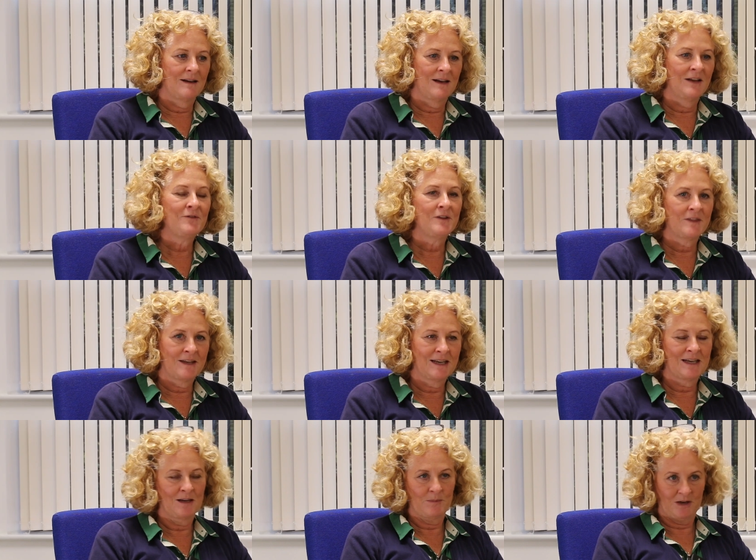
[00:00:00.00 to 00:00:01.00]
If you're
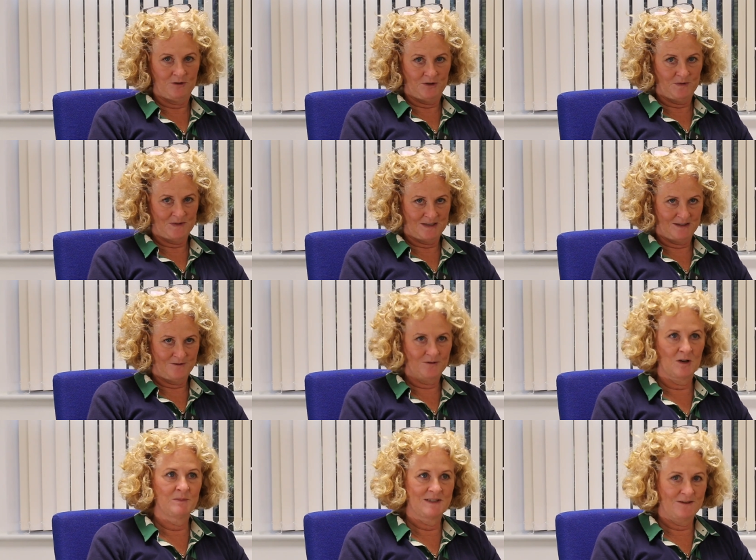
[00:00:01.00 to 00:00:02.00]
thinking about using
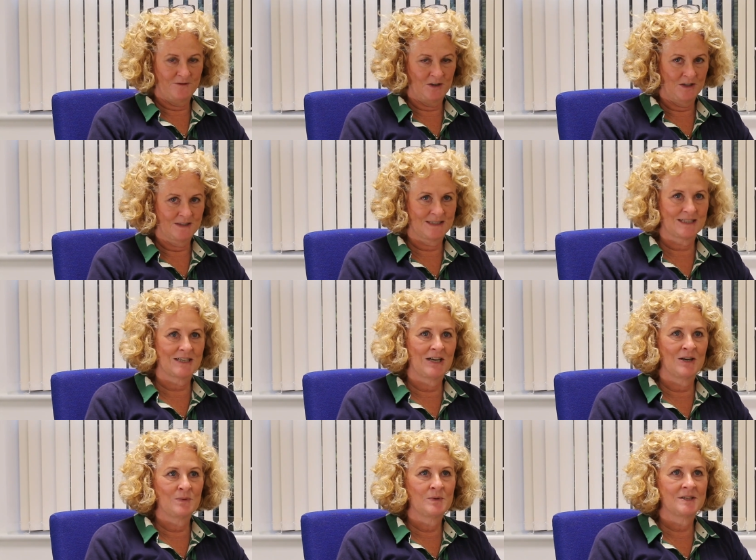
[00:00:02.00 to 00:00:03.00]
Pharmacy First,
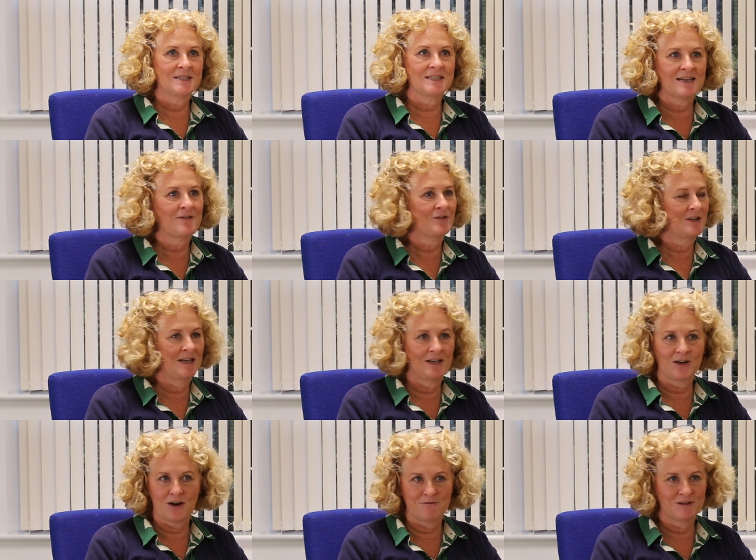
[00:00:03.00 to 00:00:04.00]
I would definitely
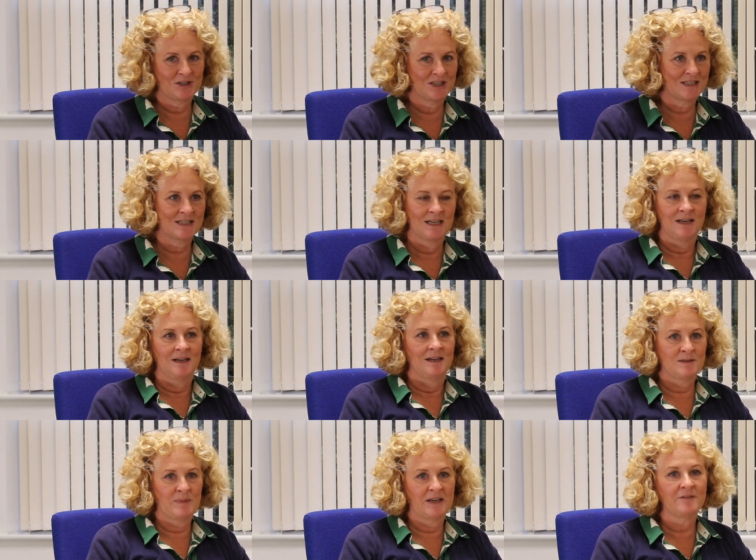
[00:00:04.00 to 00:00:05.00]
encourage it.
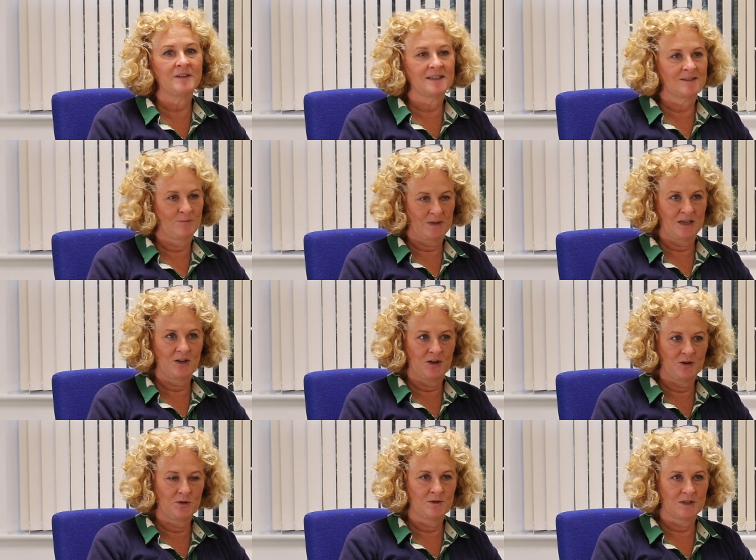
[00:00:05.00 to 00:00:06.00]
The benefits have been
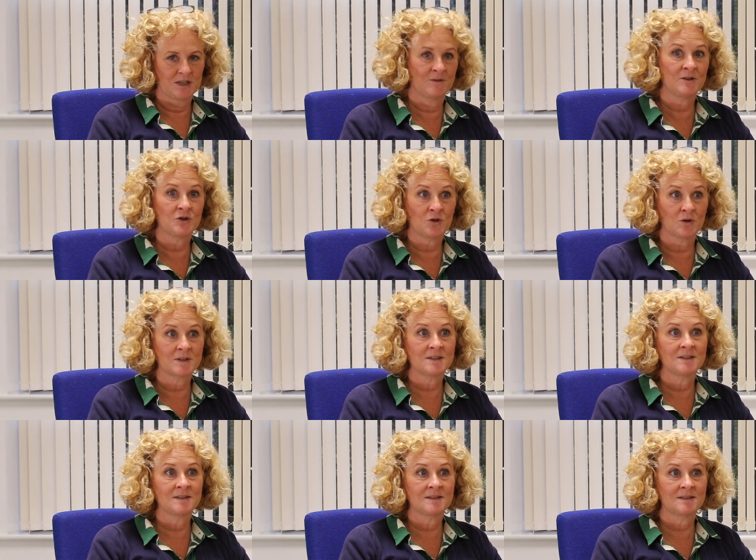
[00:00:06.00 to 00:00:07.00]
huge for the
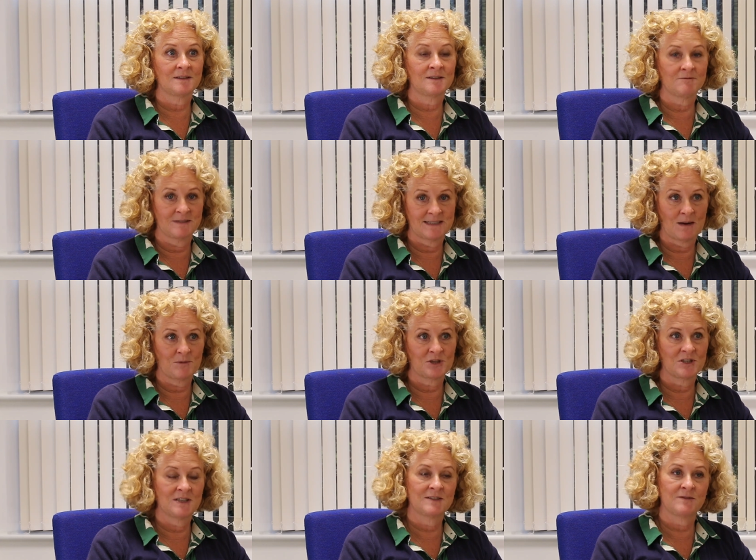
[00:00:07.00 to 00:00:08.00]
doctors, the
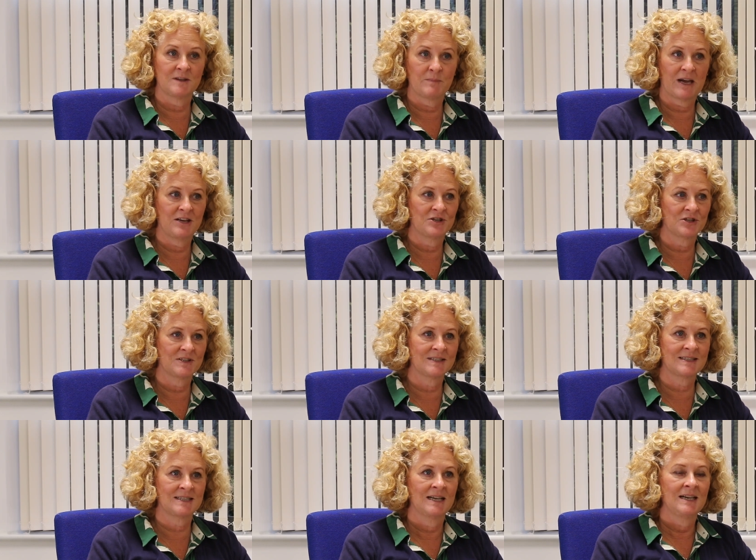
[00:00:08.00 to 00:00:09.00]
receptionists, for the
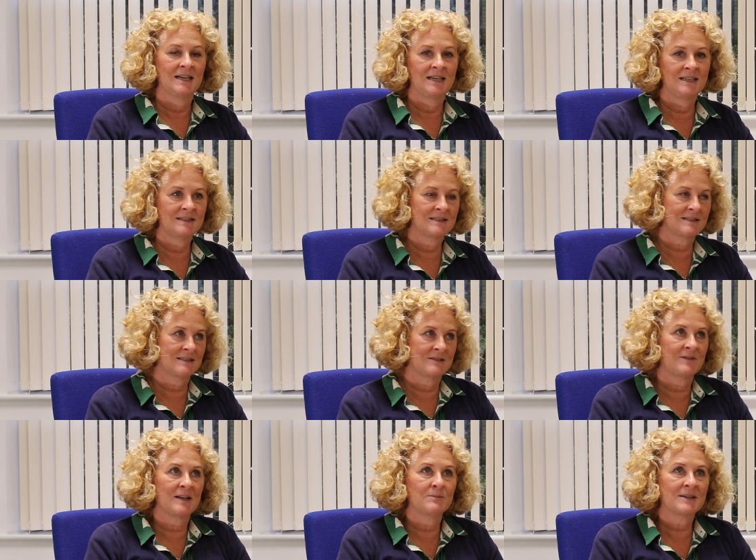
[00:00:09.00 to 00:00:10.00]
patients. It's
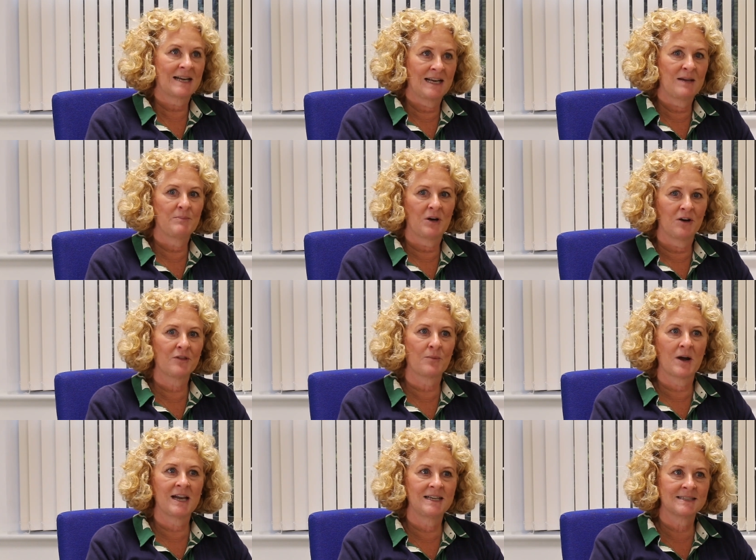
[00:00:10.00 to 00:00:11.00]
developed clear
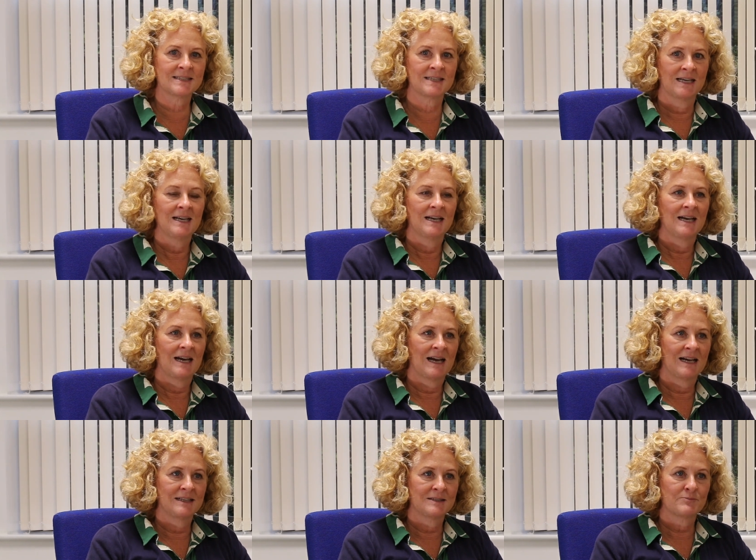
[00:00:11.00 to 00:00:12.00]
pathways
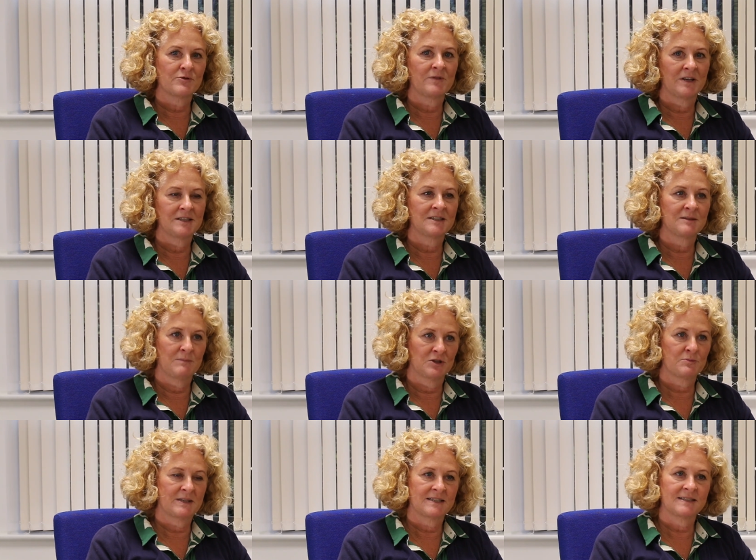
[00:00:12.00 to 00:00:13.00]
and provided a much better